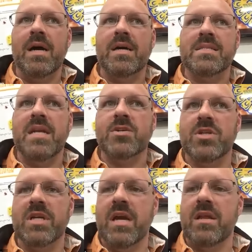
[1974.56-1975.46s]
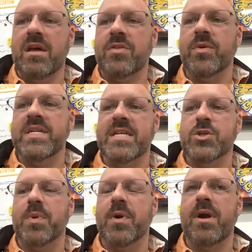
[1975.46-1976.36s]
essentially a three
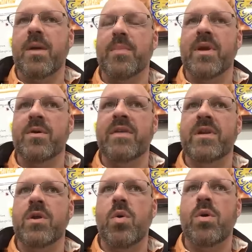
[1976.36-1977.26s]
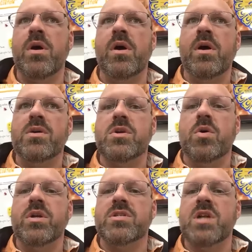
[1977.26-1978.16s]
teacher program. You know, even though
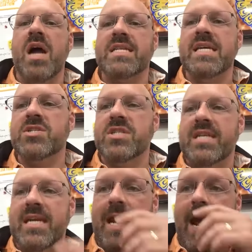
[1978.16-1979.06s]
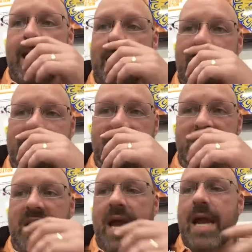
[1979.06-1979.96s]
Sonia's not teaching any ag
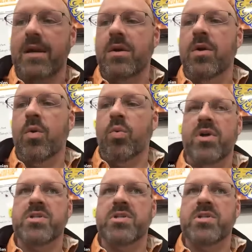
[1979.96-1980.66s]
classes yet, we